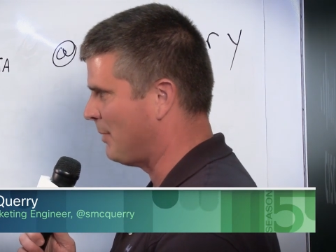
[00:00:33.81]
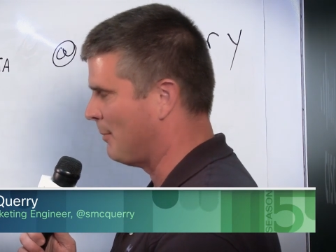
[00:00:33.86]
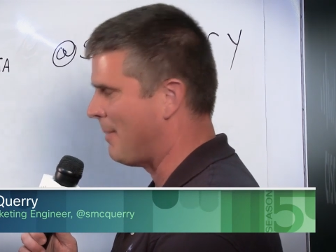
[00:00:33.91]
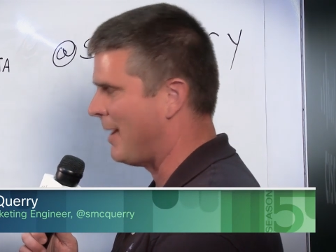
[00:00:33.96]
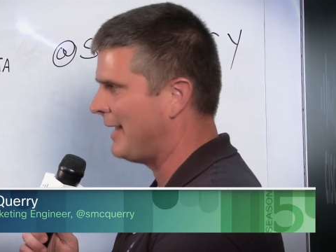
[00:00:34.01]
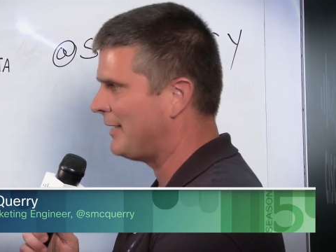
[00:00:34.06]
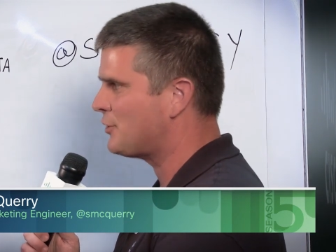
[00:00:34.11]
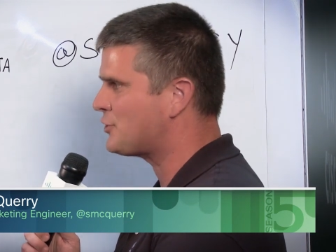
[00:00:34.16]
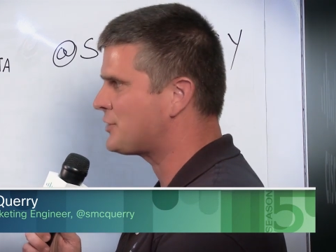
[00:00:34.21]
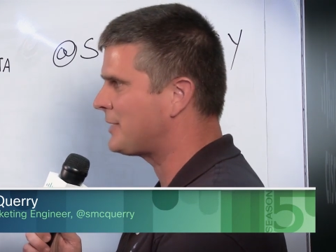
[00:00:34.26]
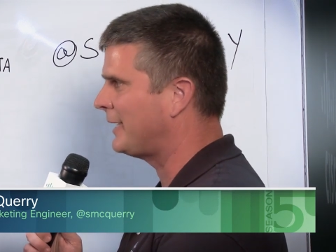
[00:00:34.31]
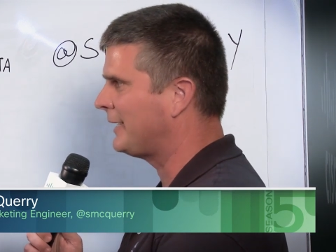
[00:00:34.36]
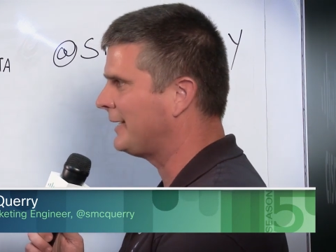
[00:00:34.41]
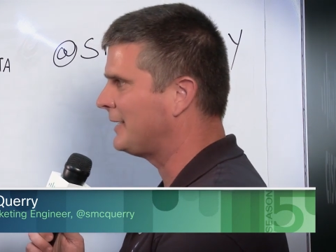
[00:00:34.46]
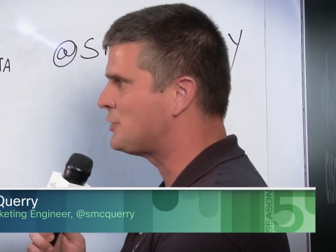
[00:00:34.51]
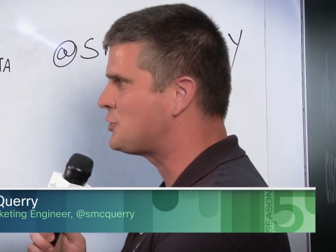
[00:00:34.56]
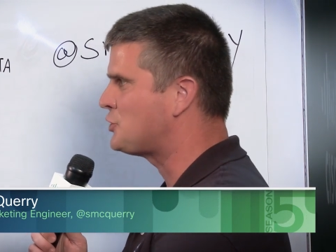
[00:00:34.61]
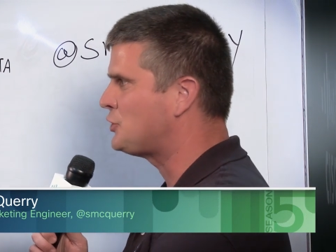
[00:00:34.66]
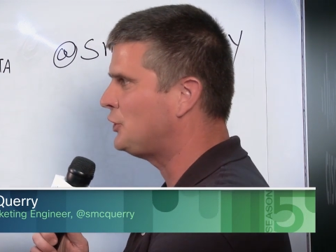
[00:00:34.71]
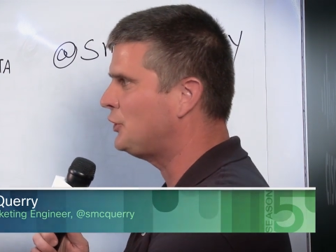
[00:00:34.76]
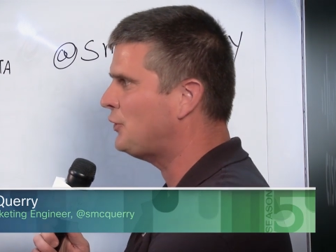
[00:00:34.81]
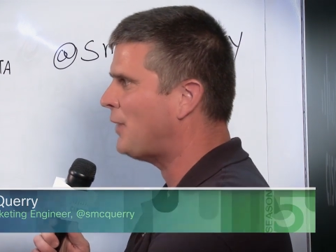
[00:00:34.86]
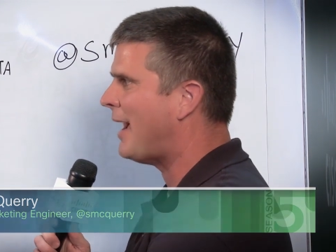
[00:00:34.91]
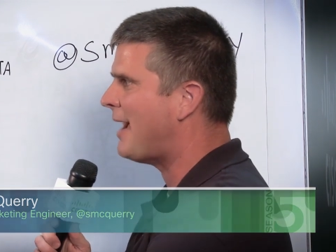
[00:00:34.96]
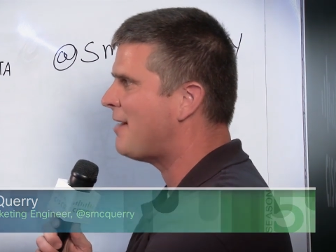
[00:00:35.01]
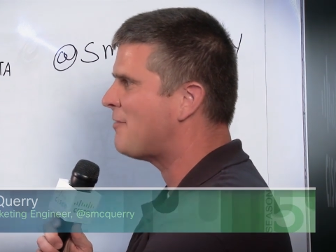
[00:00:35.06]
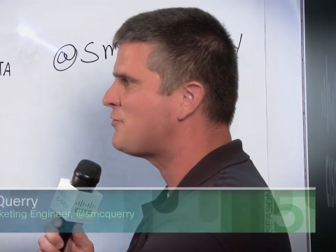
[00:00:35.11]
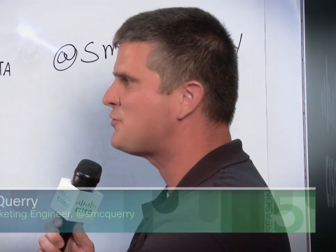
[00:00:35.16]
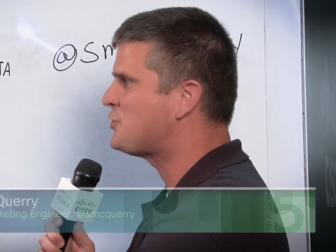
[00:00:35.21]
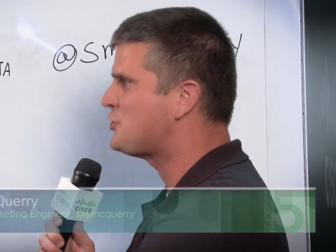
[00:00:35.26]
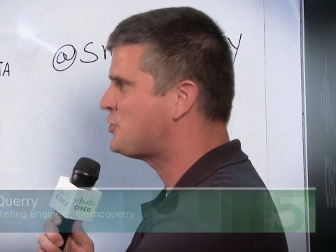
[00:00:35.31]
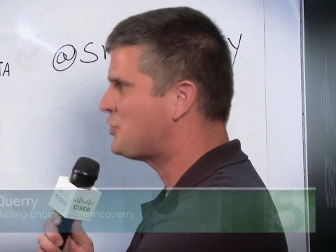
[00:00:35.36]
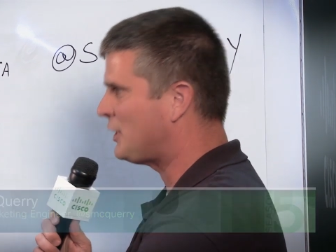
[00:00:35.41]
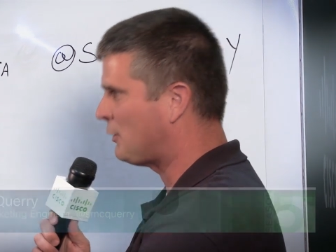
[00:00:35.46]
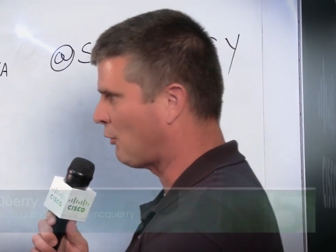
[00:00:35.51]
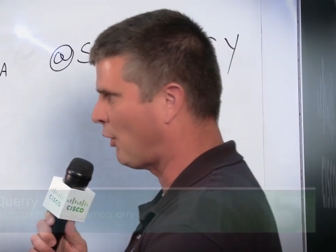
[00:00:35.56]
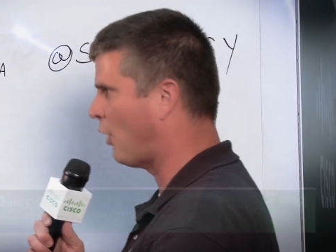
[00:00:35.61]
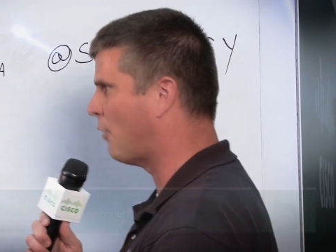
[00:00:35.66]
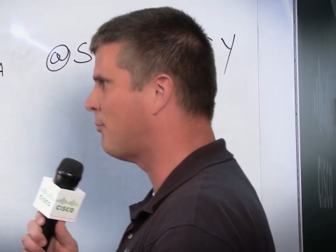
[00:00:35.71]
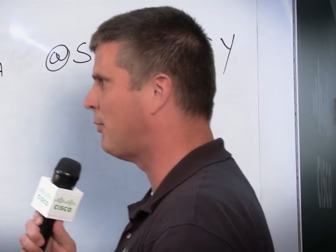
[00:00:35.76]
But my understanding is you have
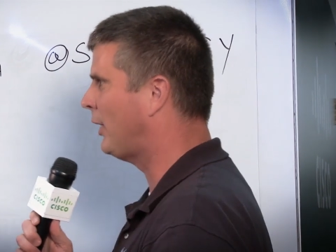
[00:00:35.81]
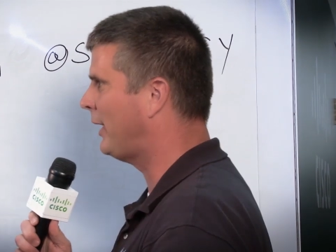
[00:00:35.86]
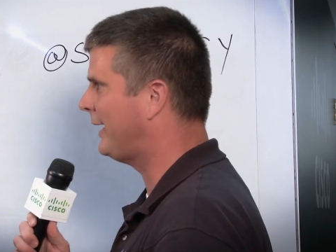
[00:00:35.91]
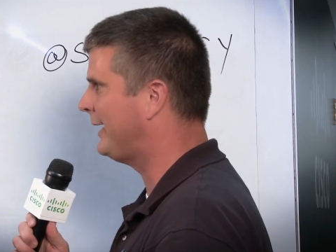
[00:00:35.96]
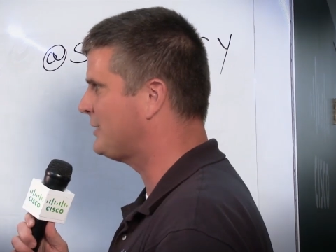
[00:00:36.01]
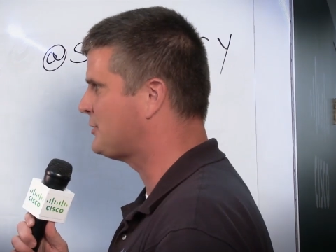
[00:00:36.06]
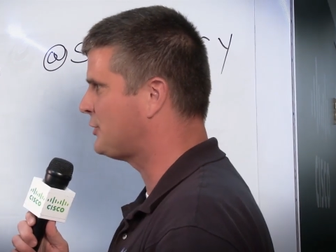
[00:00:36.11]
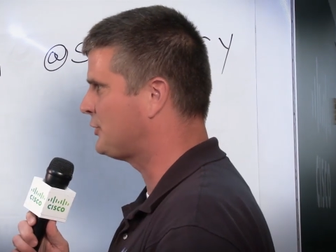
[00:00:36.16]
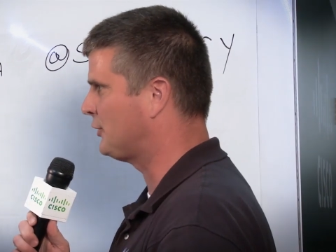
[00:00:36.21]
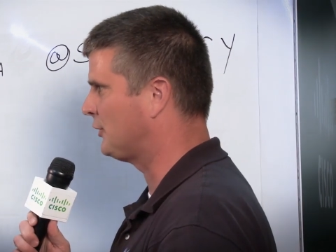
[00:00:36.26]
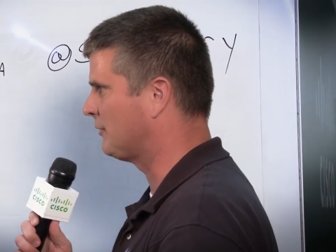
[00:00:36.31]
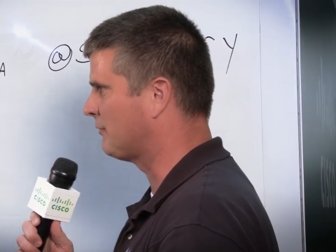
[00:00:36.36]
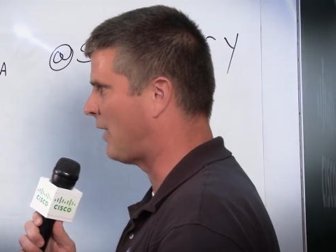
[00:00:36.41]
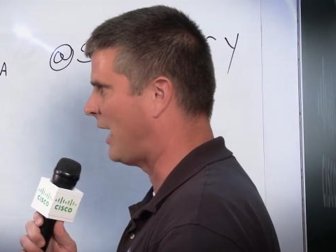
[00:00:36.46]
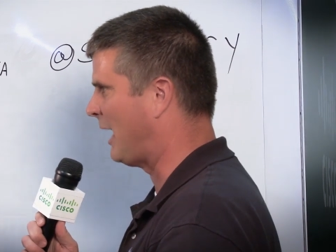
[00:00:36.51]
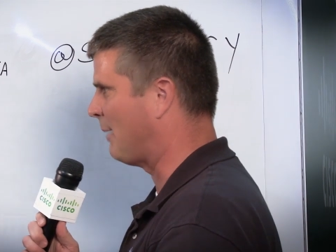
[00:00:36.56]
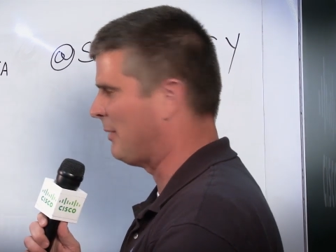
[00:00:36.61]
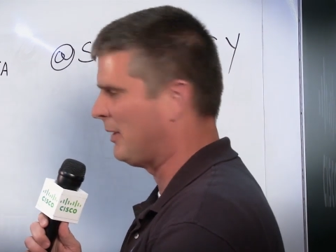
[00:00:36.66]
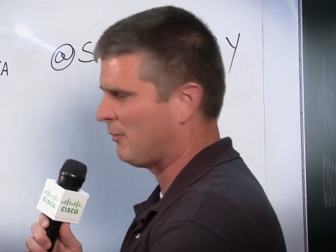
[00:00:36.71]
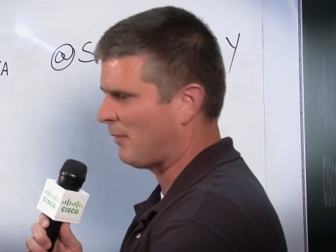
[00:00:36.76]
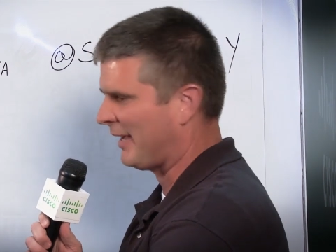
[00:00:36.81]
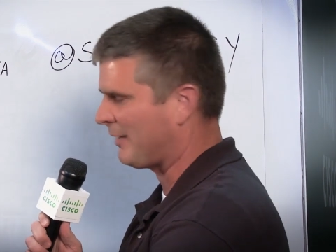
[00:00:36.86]
zero blades in your environment,